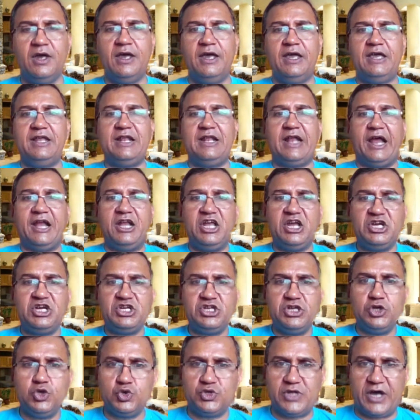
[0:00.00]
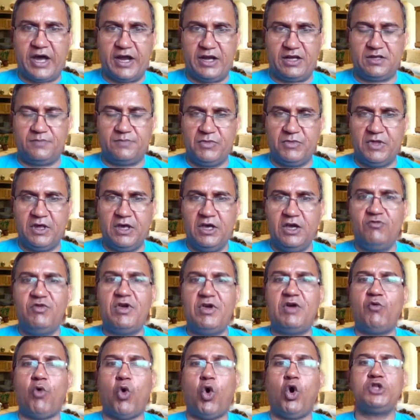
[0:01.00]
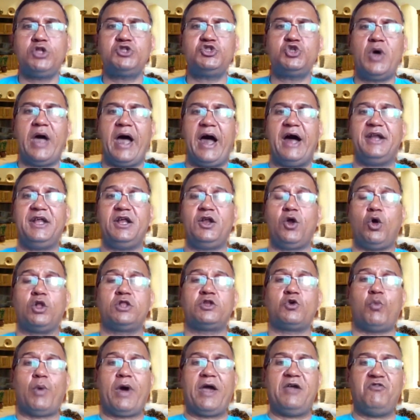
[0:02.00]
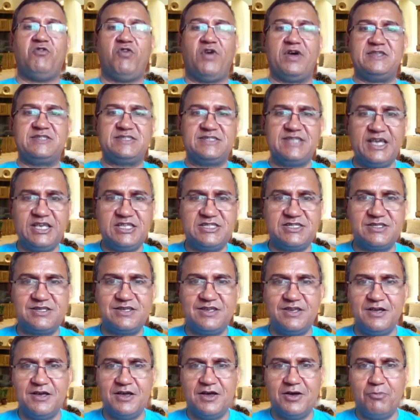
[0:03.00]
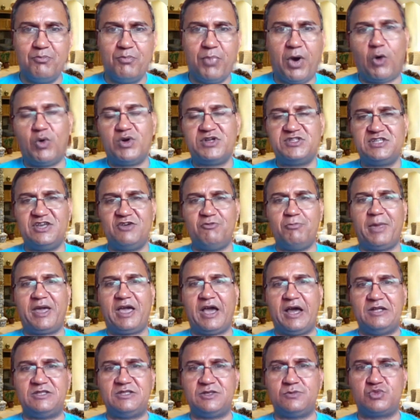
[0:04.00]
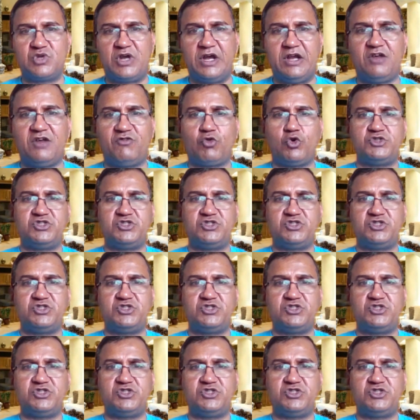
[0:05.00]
In addition to that, we have also added all the Wi-Fi 6 power save mechanisms, right? Of course,